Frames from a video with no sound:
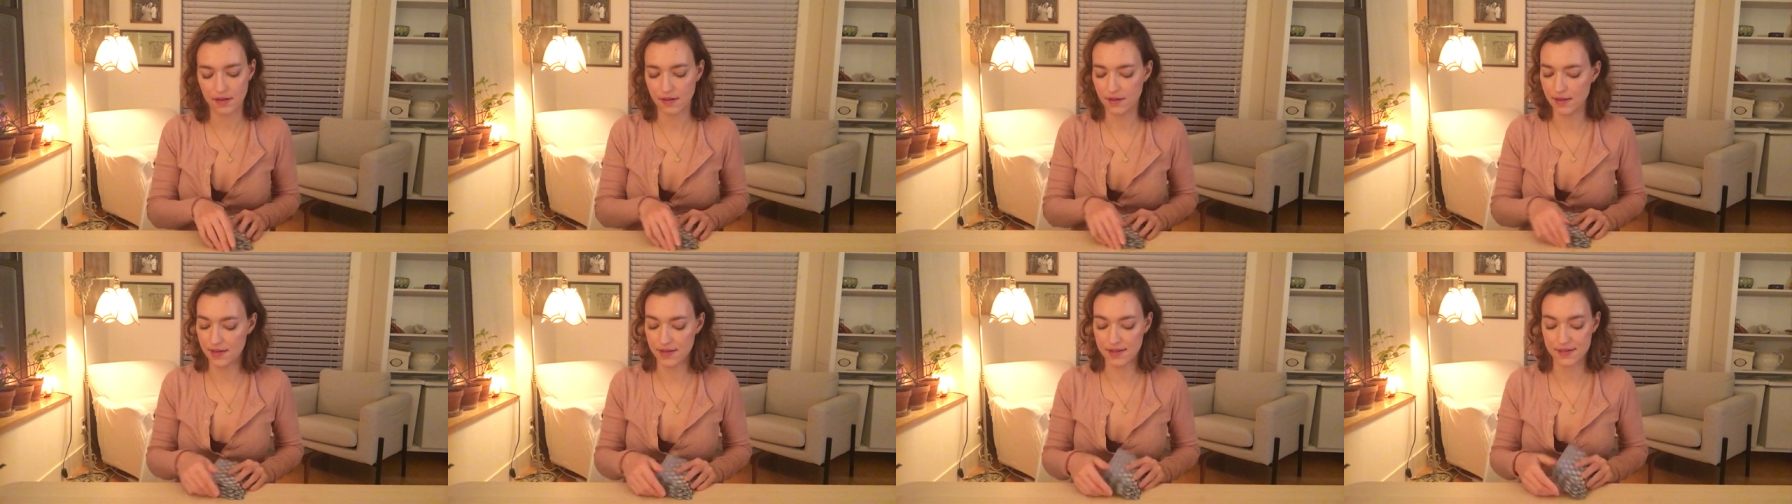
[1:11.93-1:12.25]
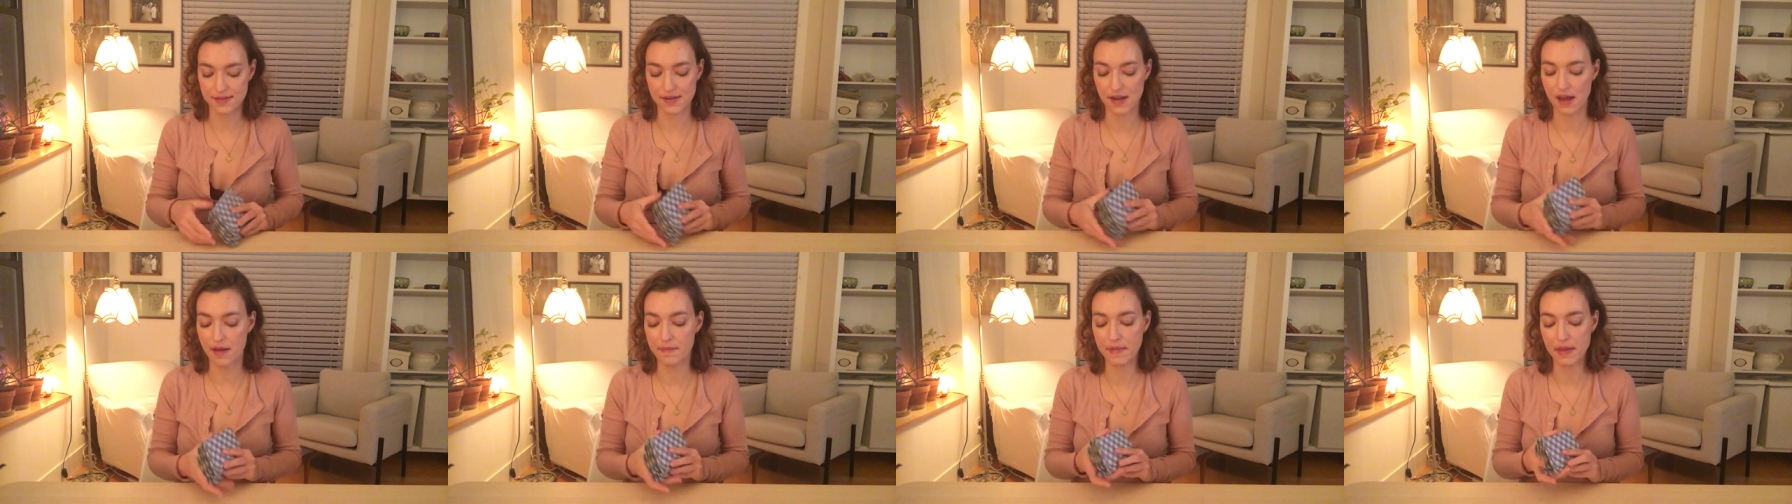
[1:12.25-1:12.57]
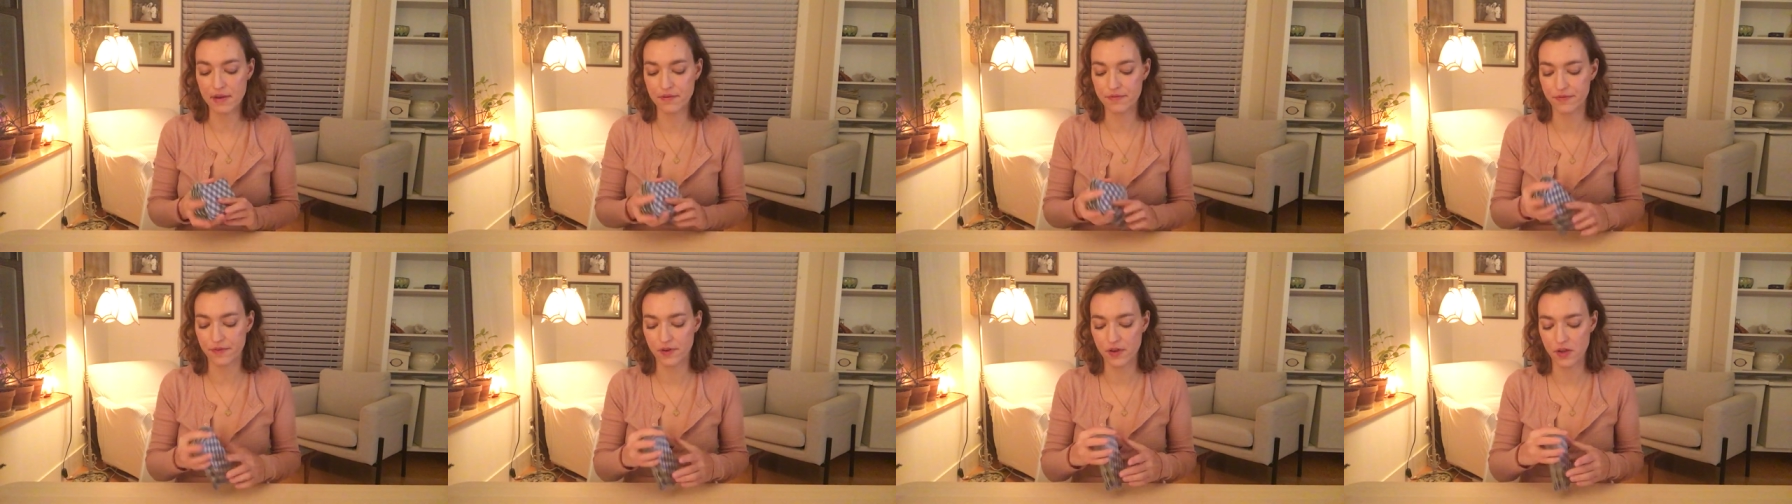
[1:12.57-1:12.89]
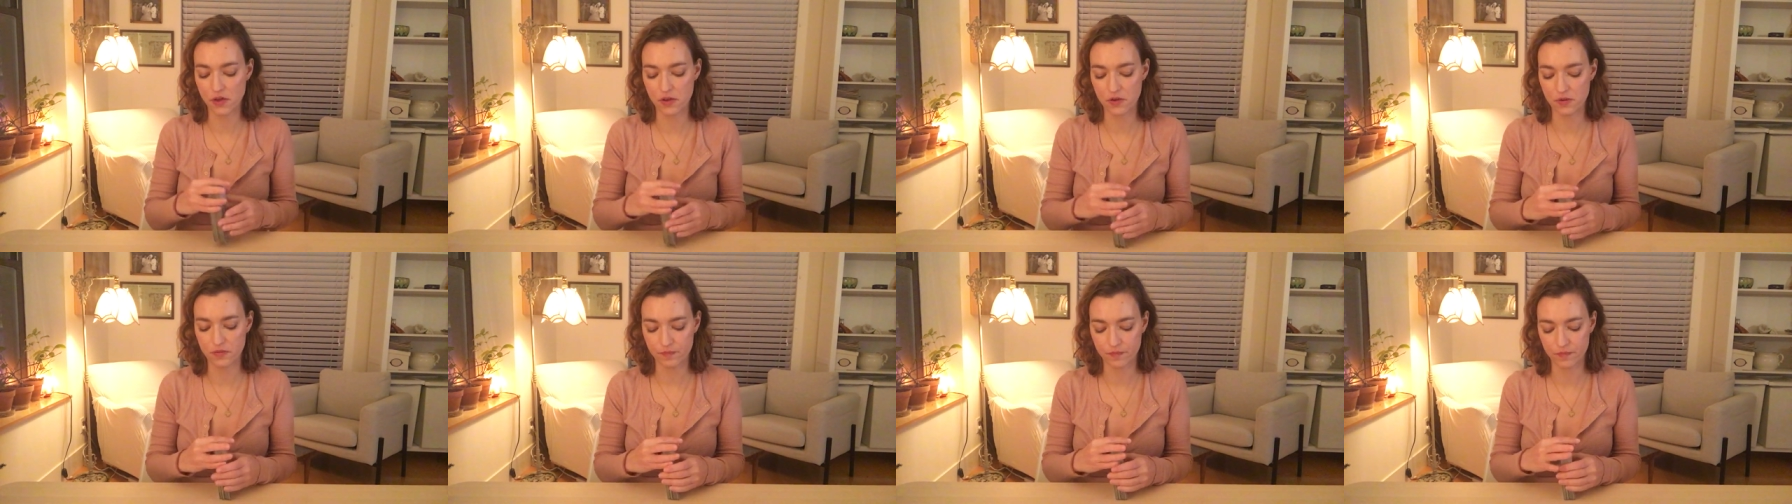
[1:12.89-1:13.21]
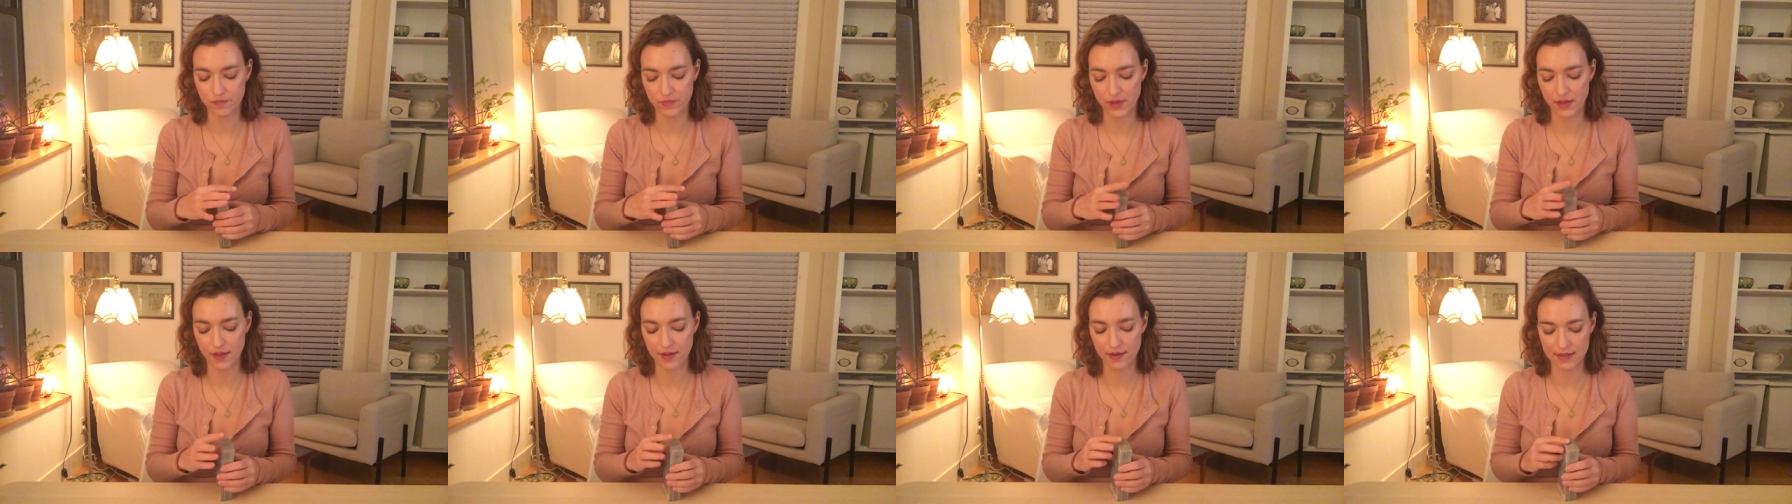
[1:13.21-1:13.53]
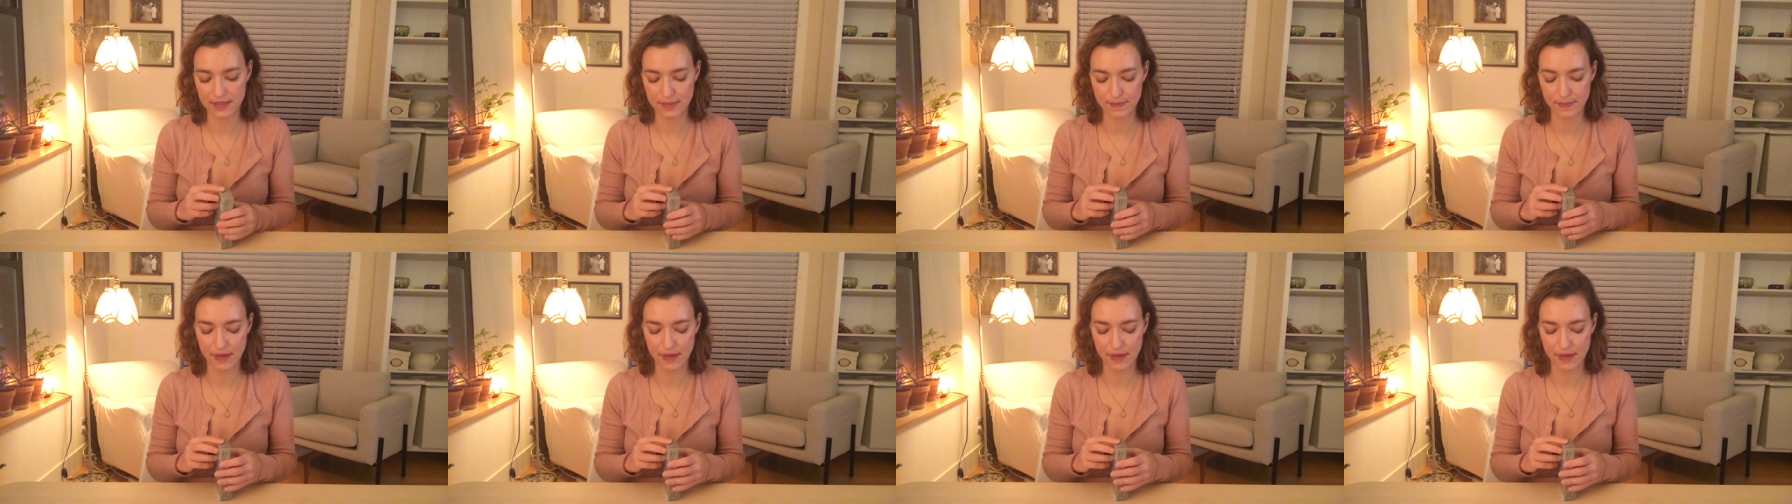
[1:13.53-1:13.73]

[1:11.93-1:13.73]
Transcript: it is not meant for you. It is